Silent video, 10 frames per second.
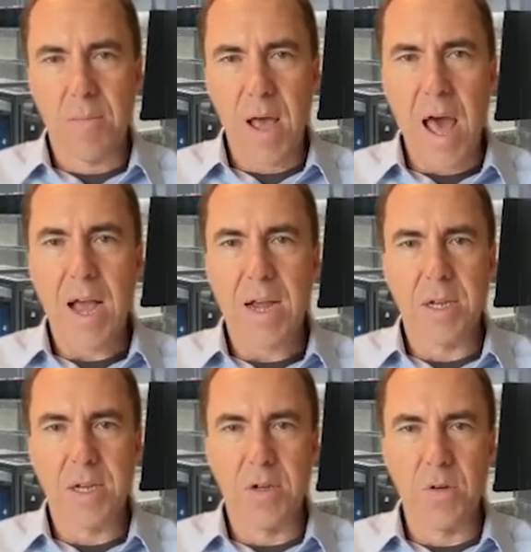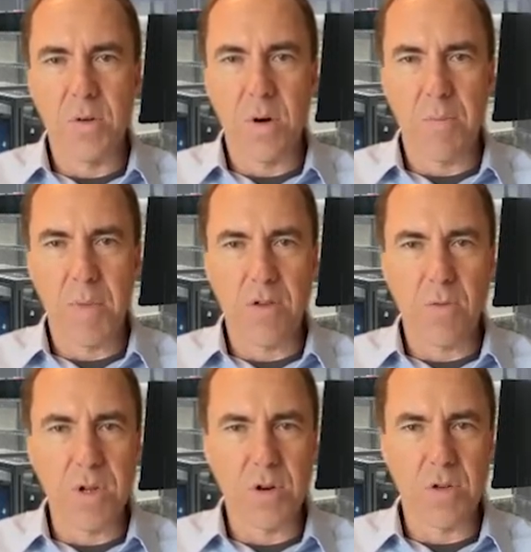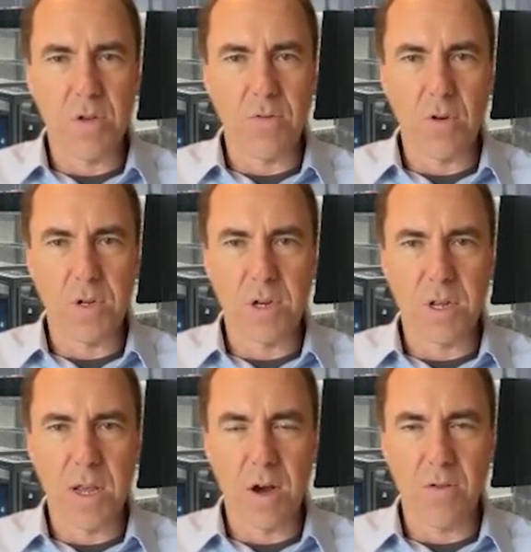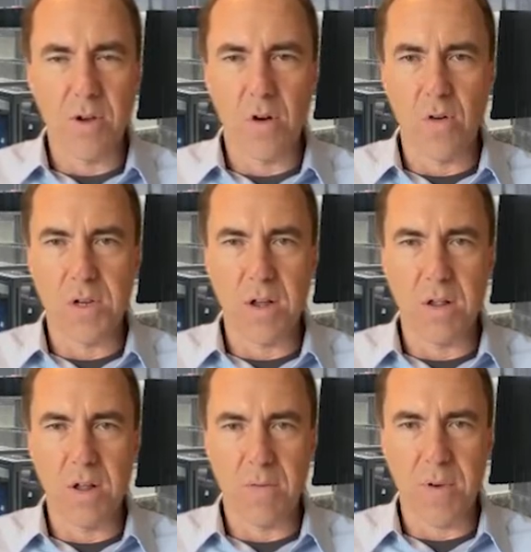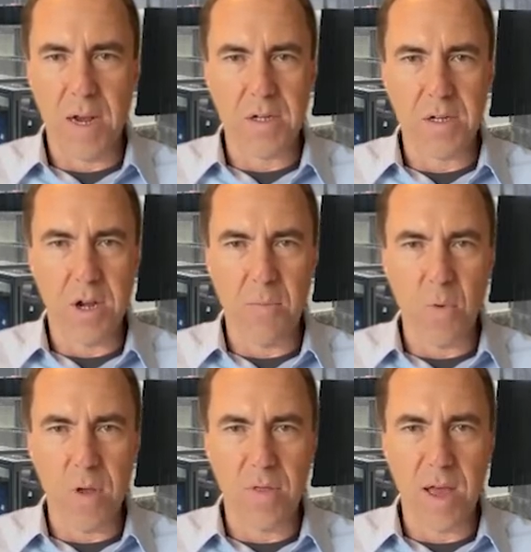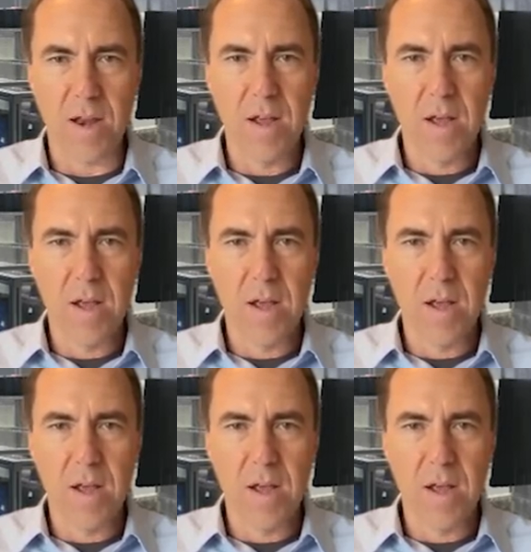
access to a major research university and all the coattail effects that come with that.